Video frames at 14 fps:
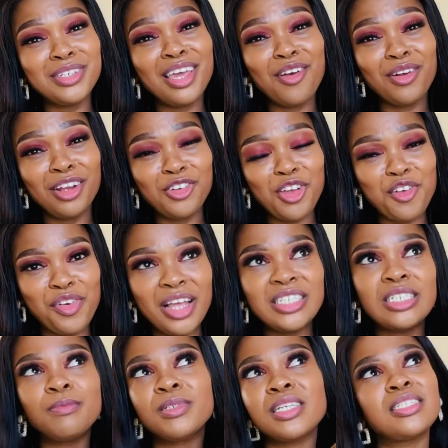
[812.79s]
to get your
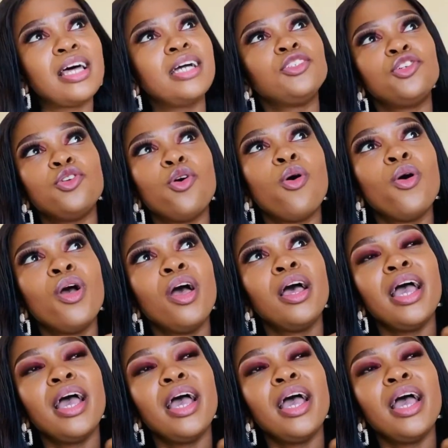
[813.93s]
friendships is that, you know,